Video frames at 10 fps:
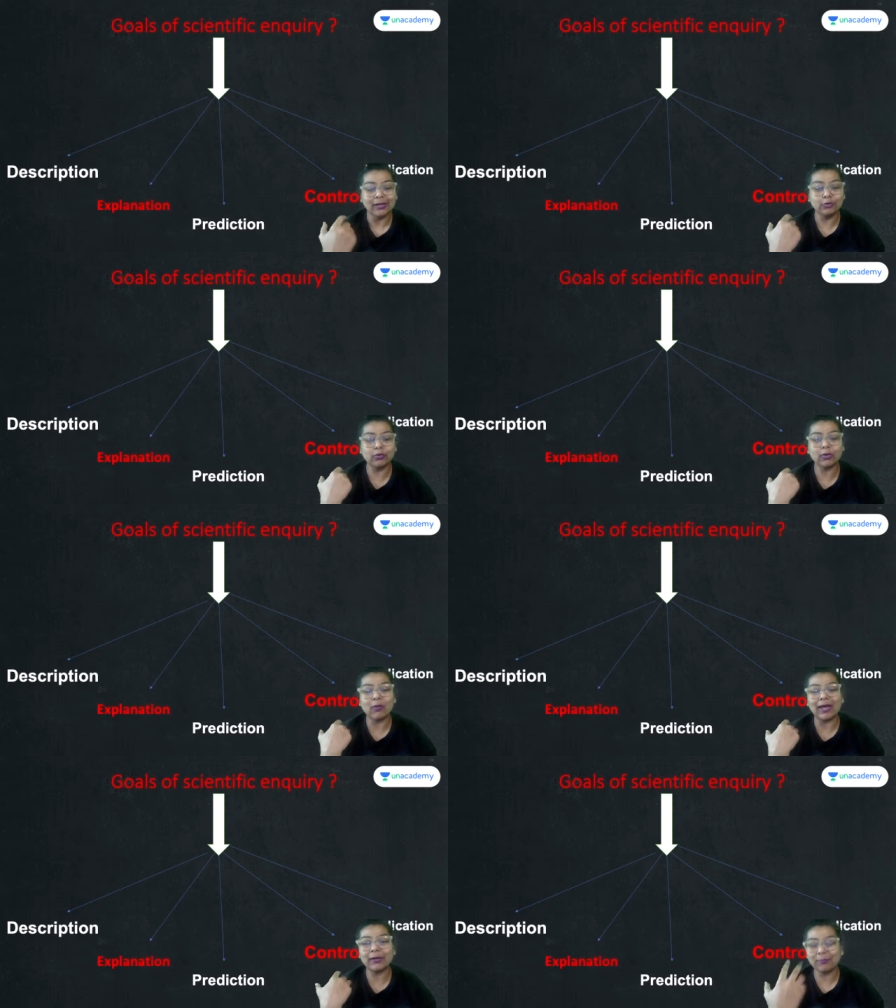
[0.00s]
You
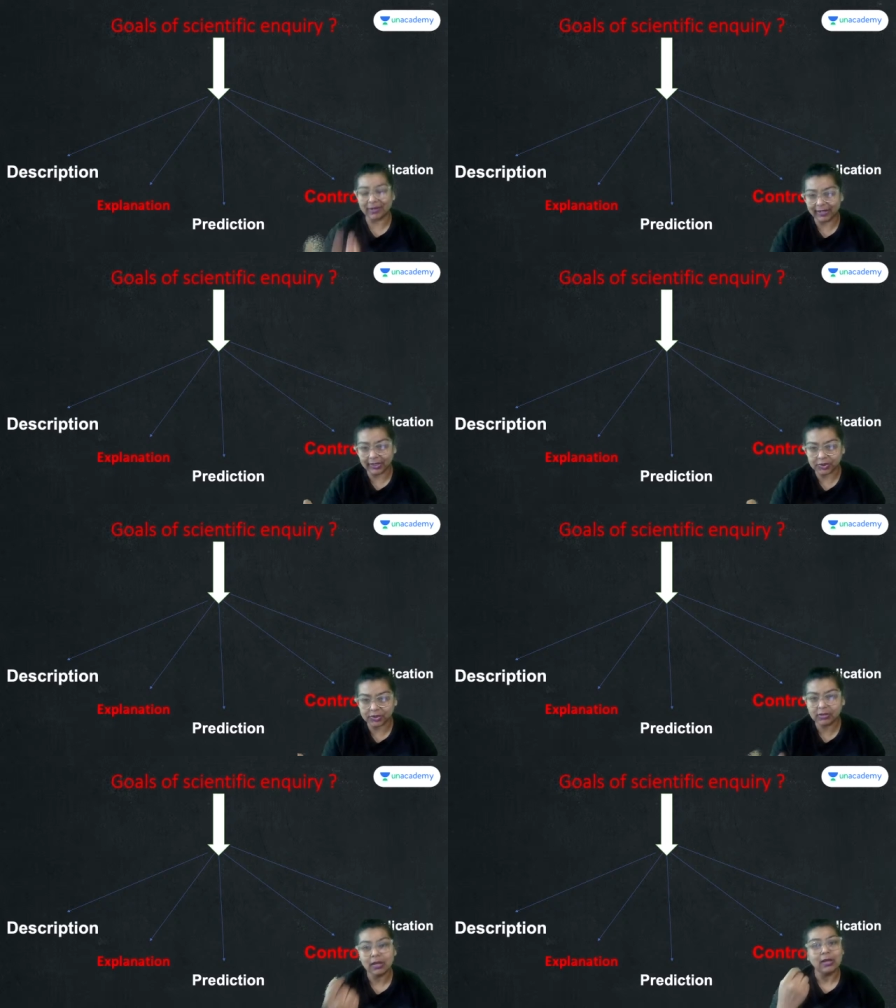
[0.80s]
require a
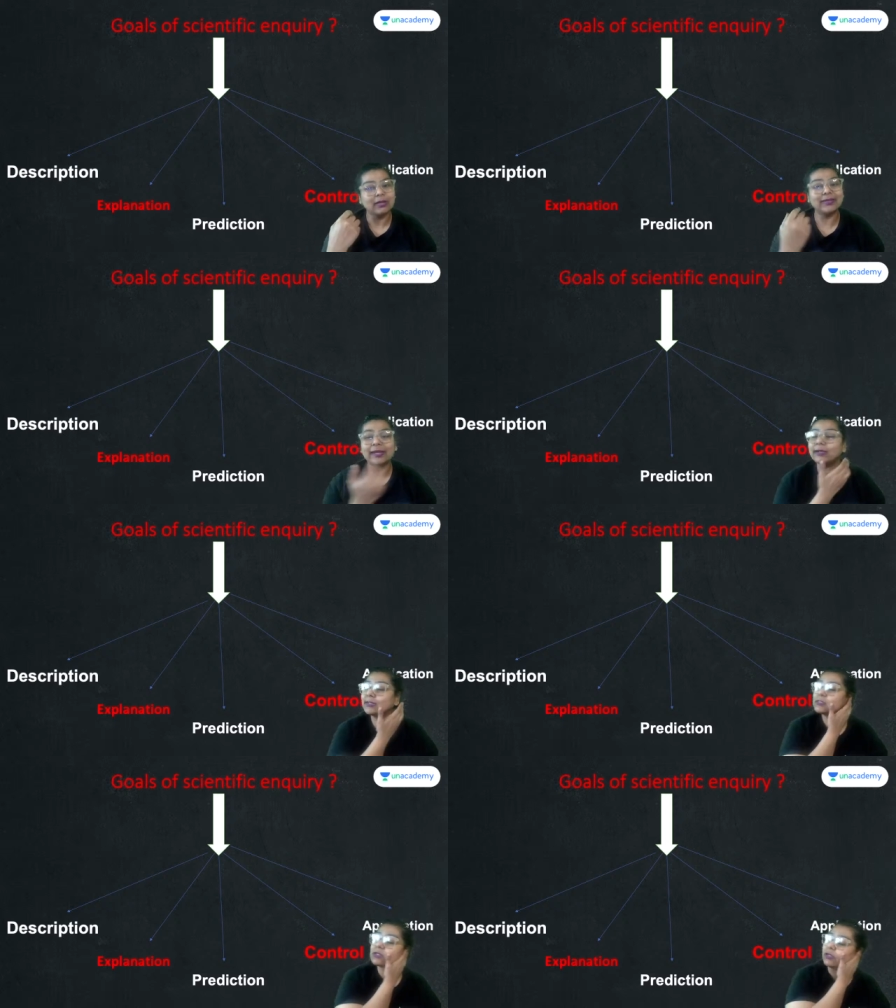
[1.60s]
prediction, then it
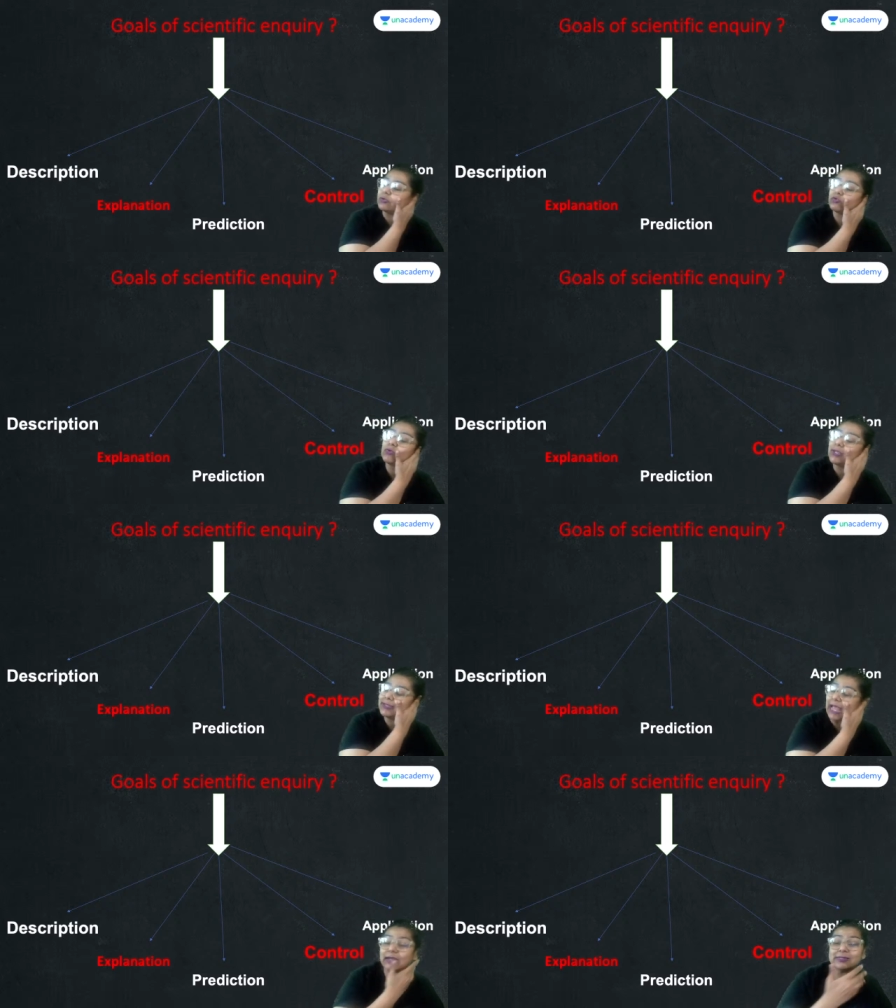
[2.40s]
is a control, and
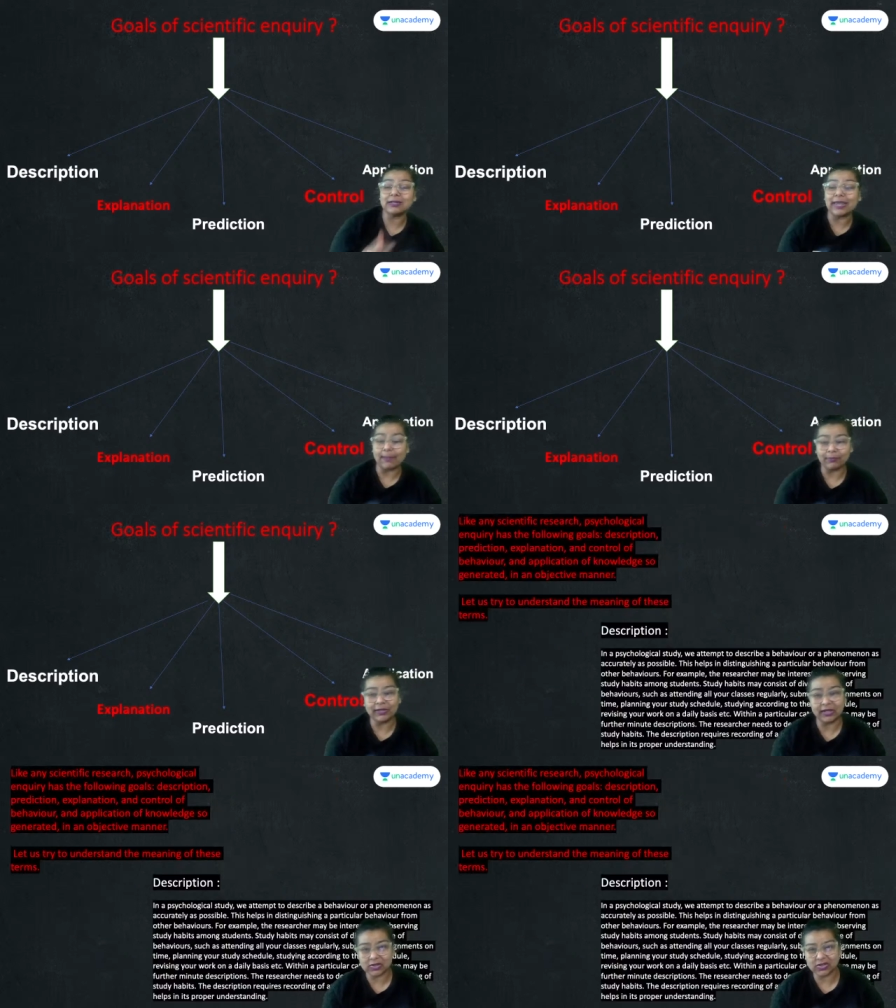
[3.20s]
that's an
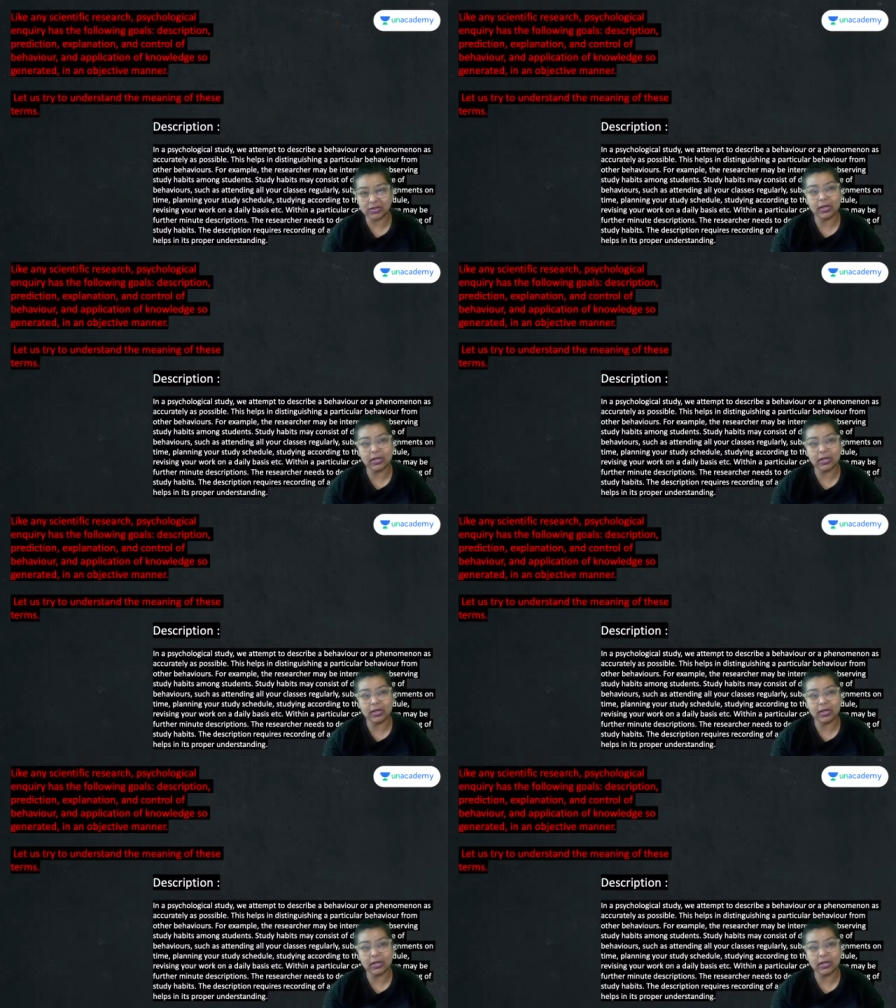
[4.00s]
application.